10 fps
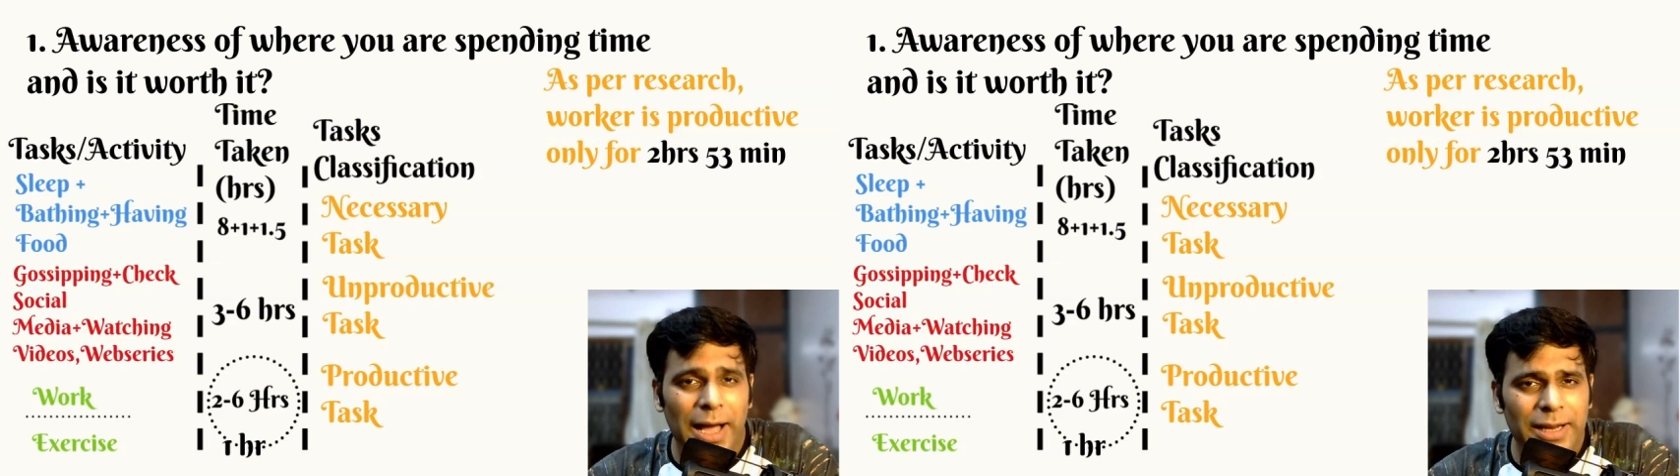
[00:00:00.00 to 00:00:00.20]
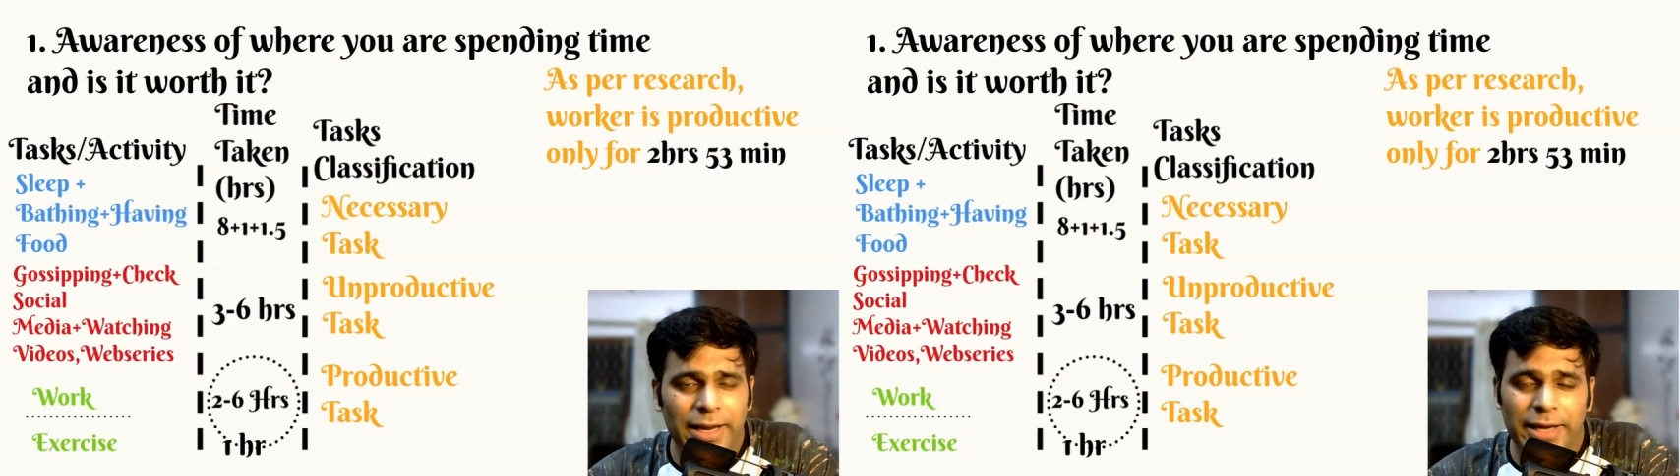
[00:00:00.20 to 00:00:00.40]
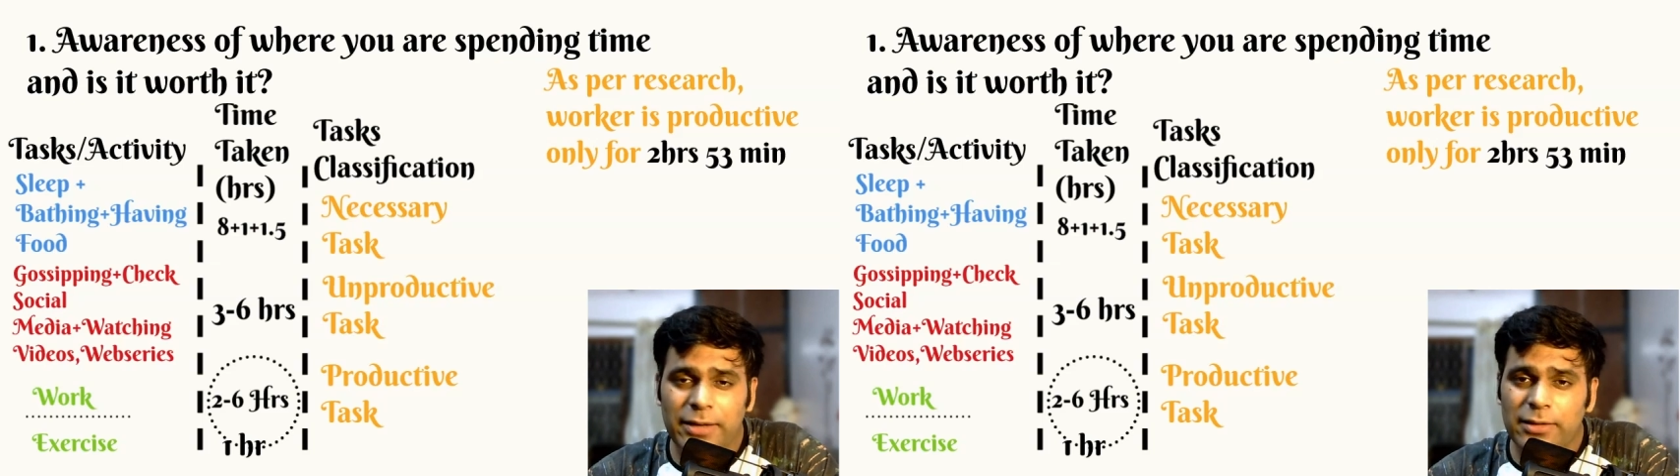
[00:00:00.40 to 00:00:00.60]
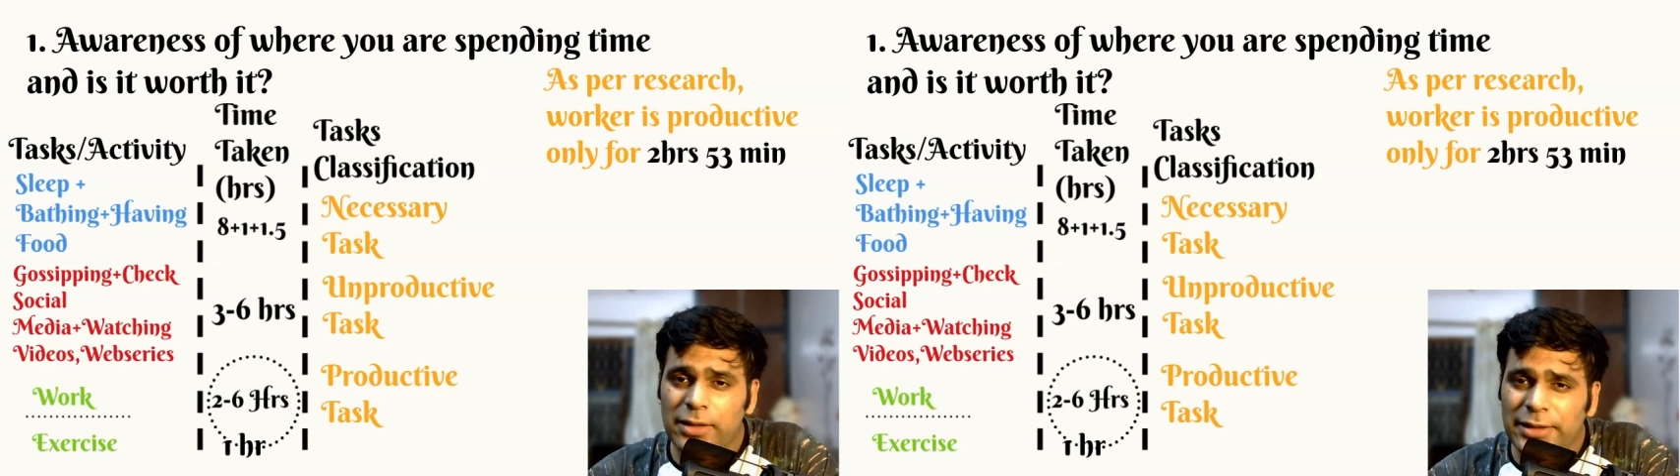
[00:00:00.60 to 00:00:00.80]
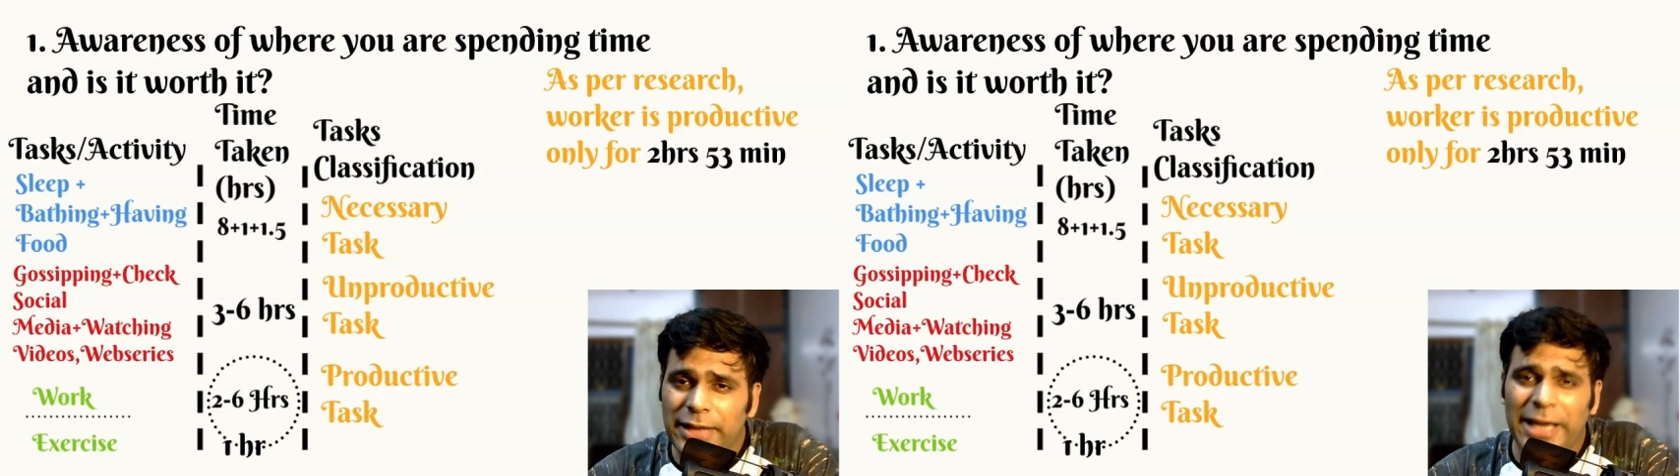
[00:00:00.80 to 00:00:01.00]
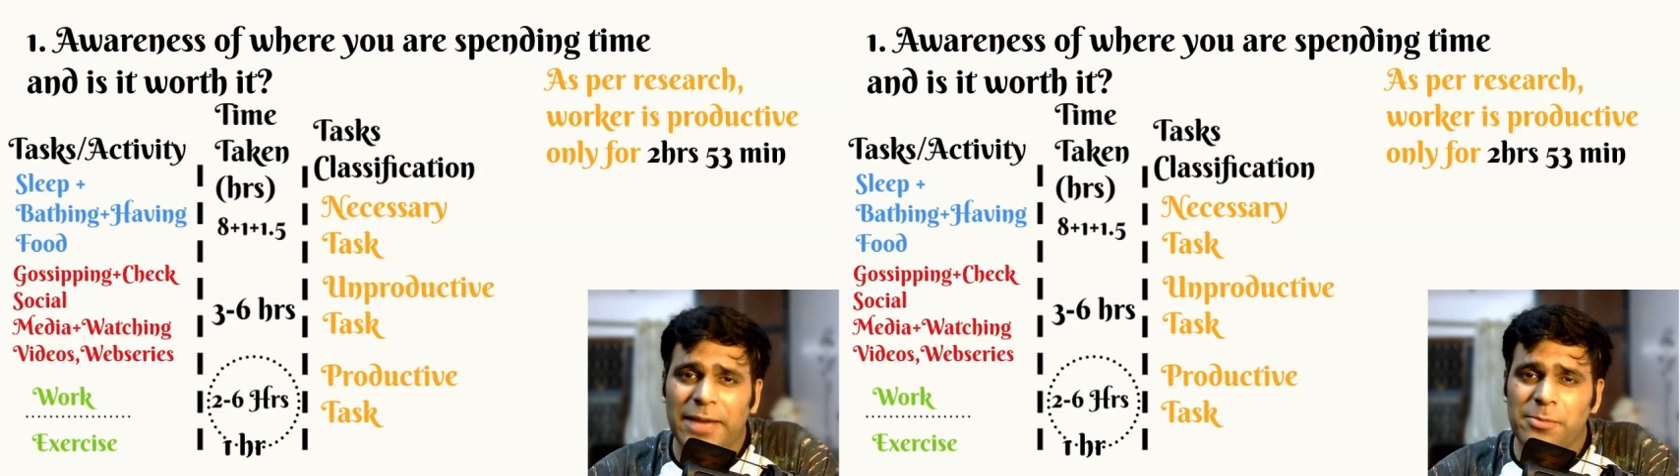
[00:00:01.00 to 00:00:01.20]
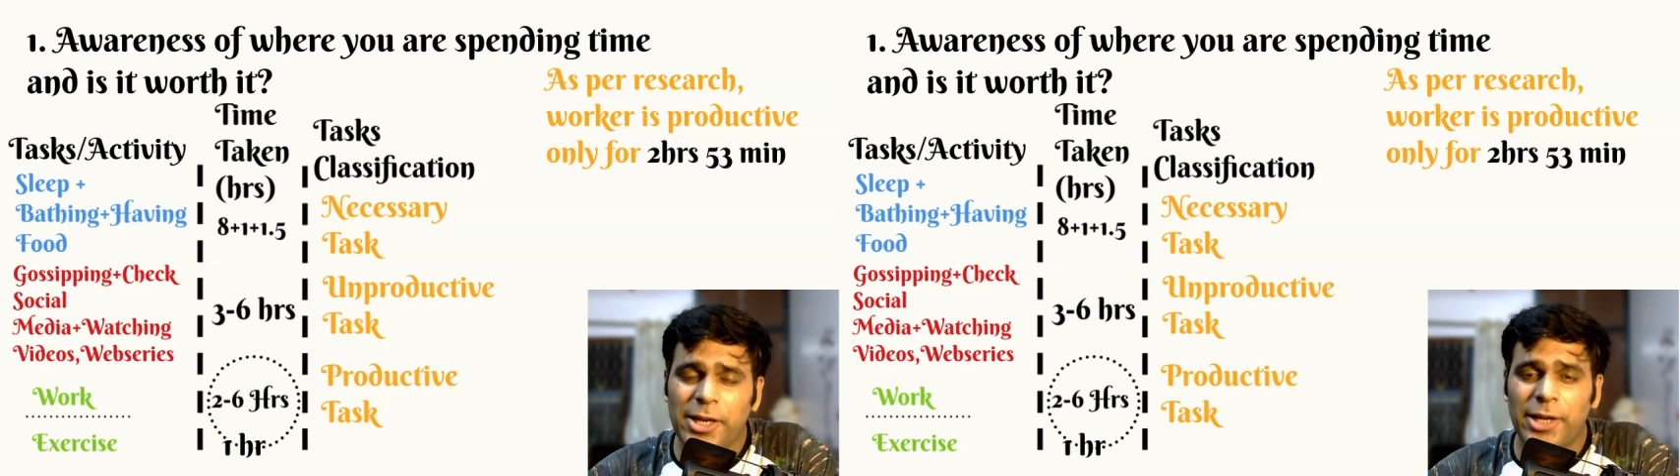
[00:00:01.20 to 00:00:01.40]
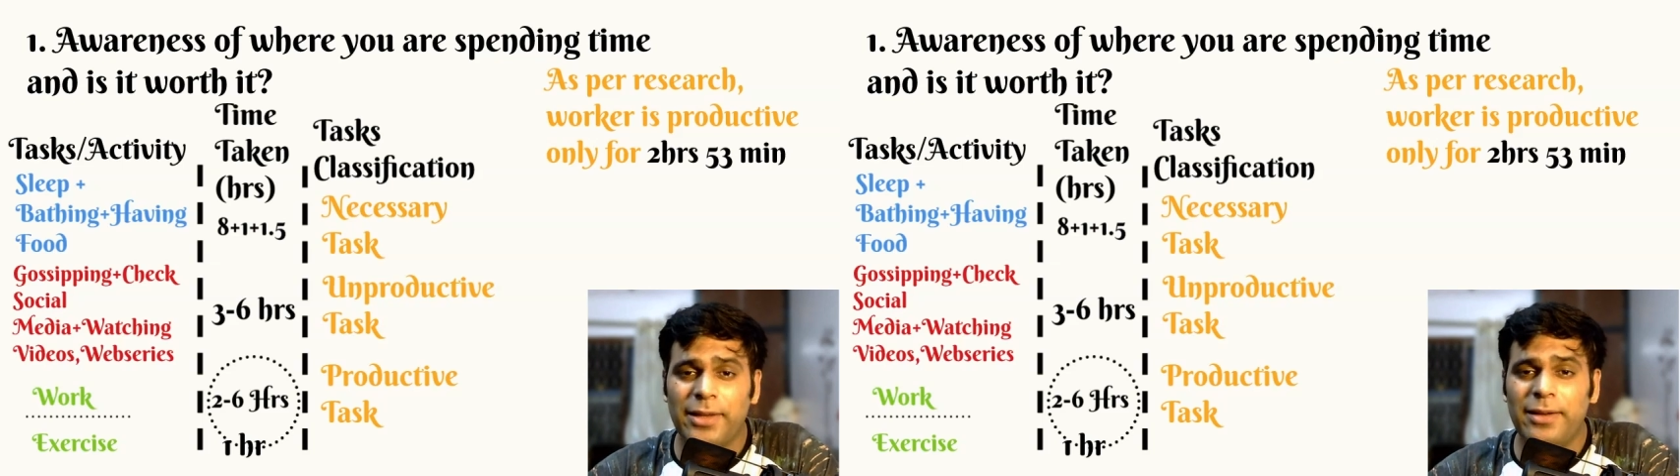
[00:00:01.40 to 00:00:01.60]
Highlight the time
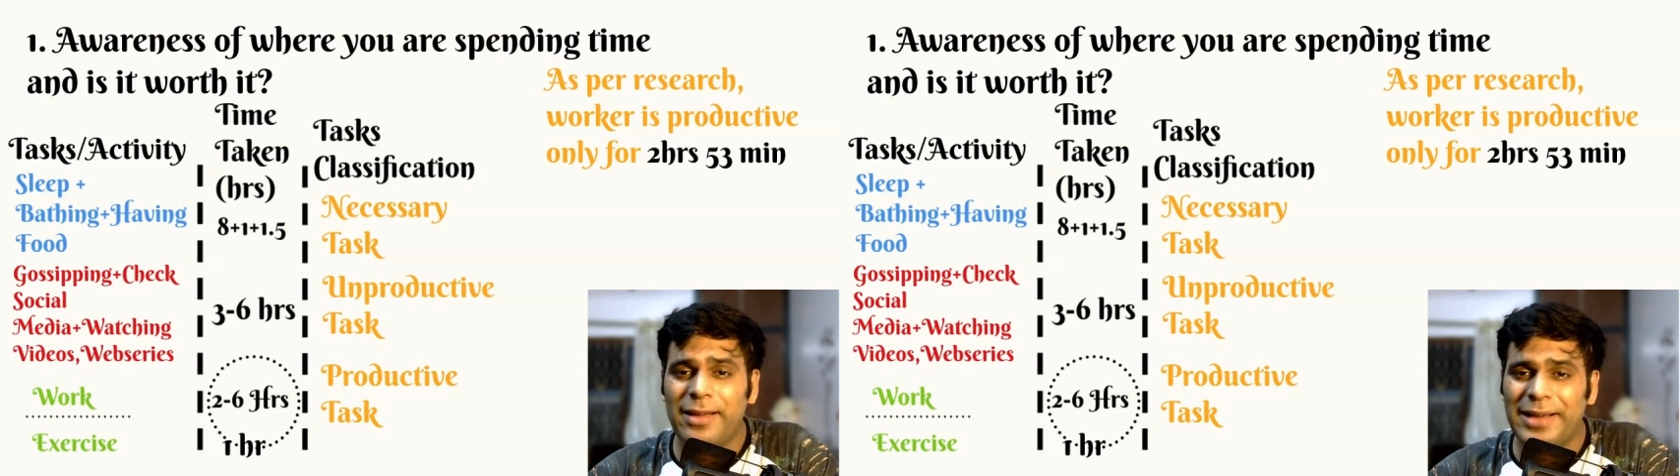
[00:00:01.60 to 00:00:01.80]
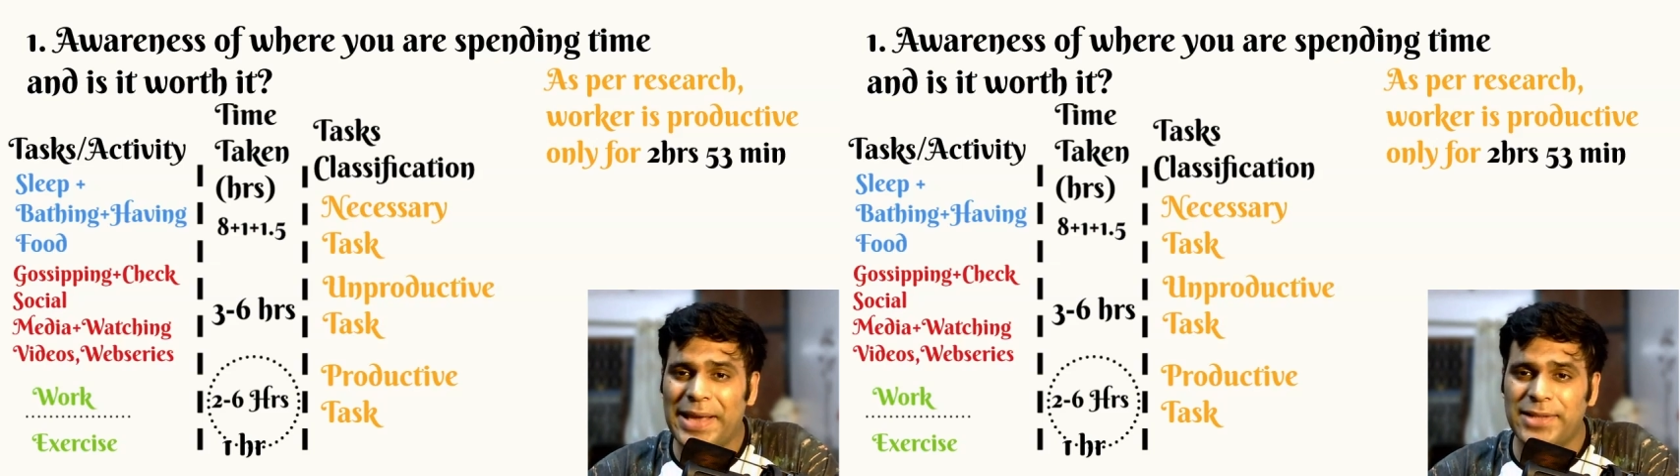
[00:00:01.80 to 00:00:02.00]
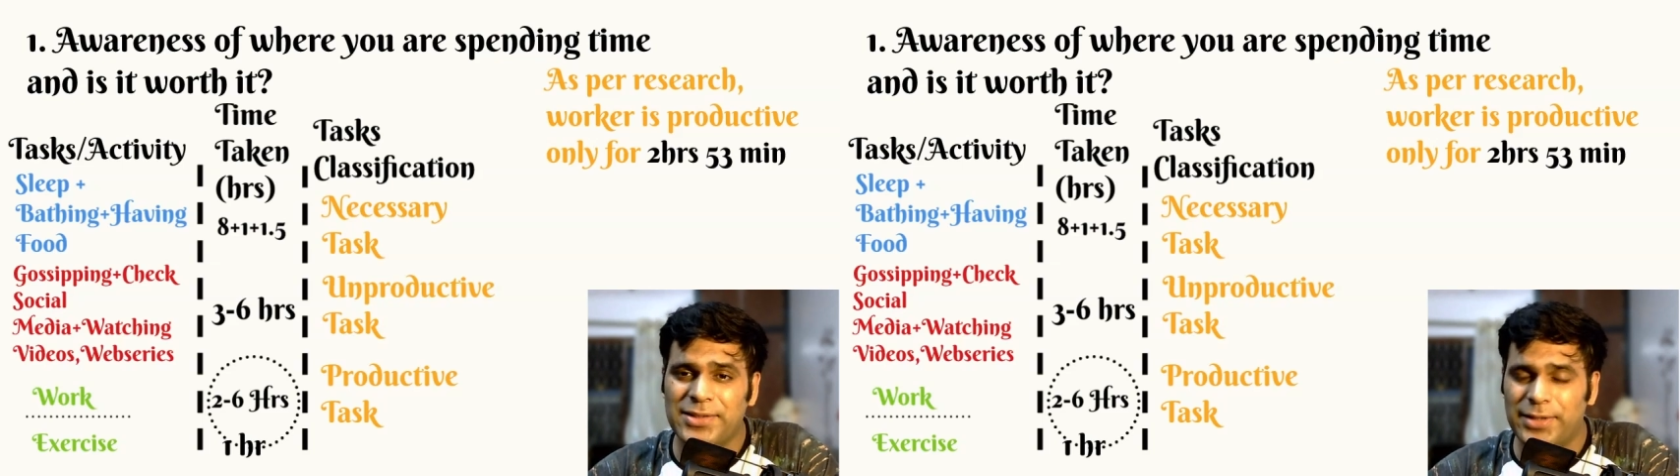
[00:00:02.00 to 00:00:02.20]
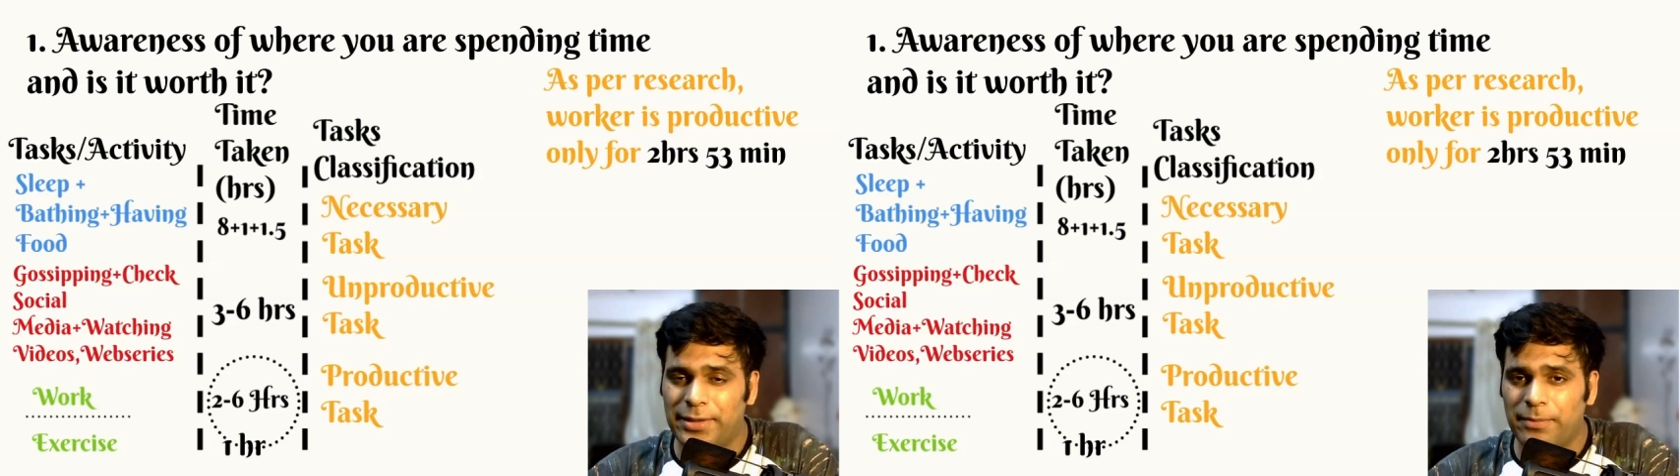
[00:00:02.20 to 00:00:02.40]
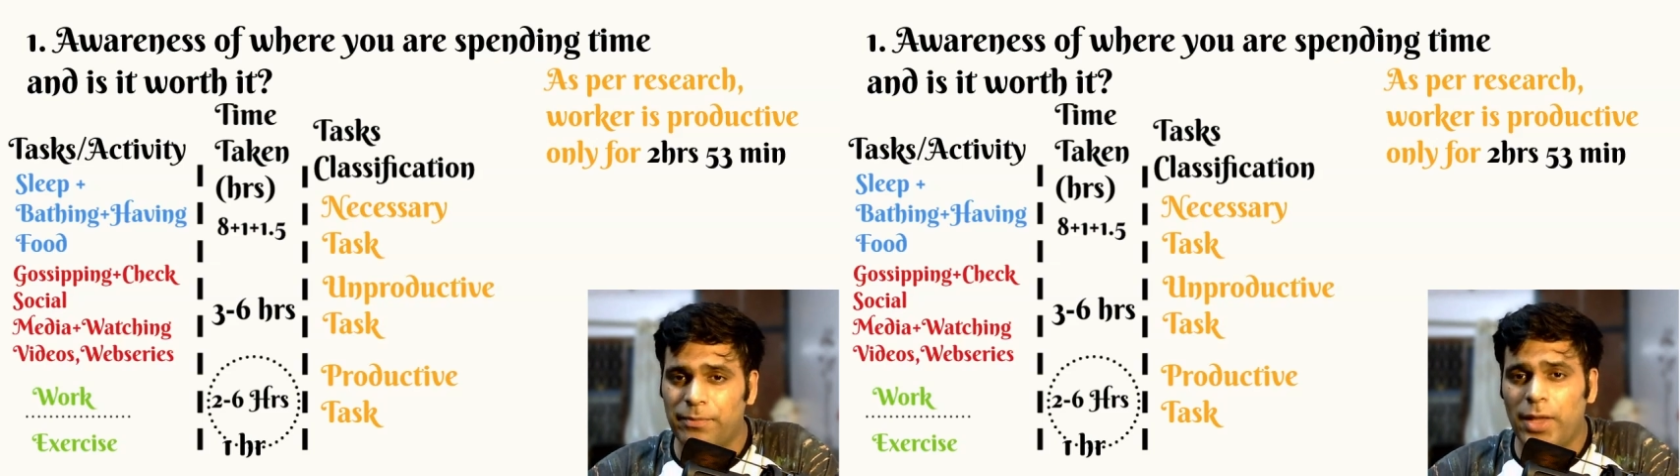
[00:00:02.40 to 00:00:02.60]
taken against it.